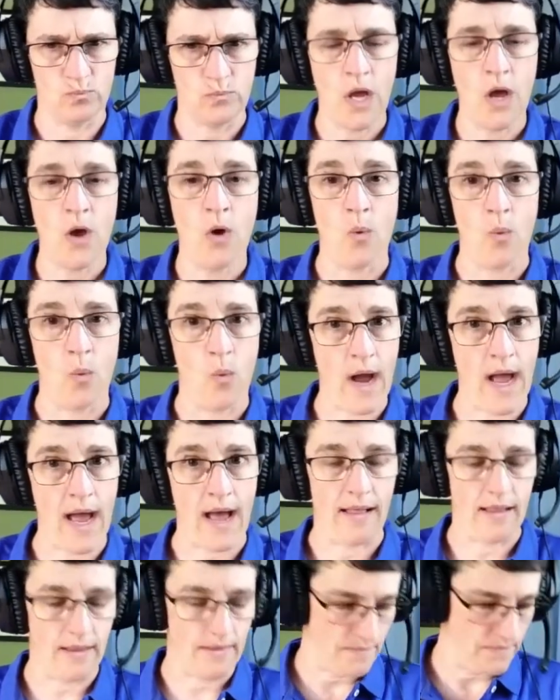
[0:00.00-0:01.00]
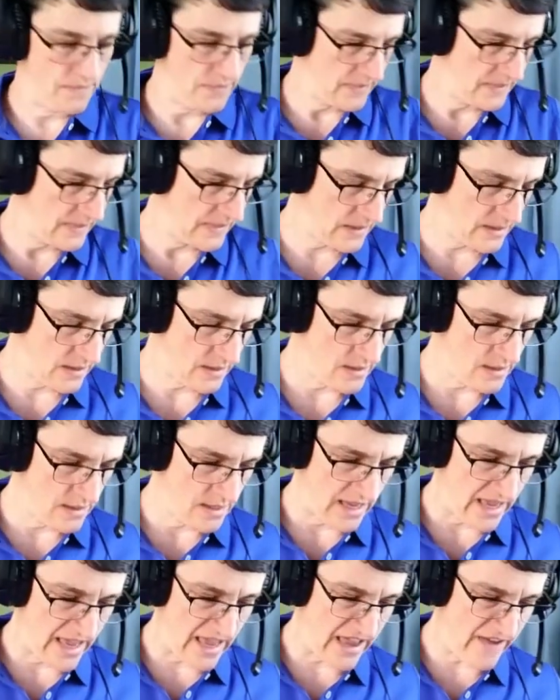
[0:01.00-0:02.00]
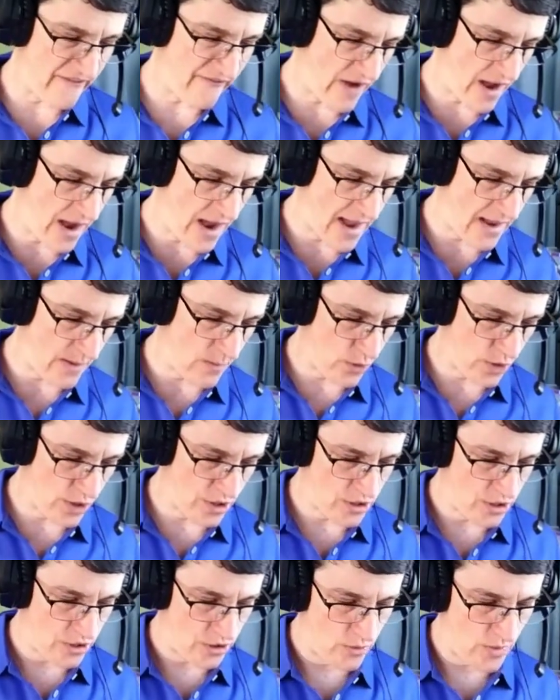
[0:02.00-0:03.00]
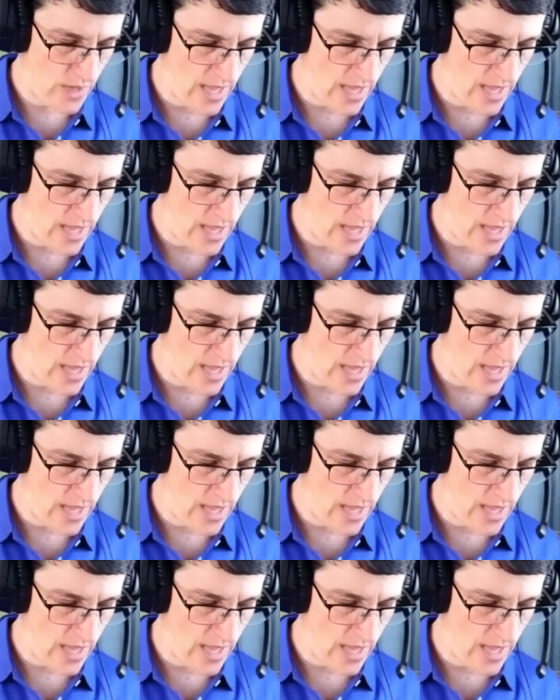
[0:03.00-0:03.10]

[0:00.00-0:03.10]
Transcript: Well, if I were to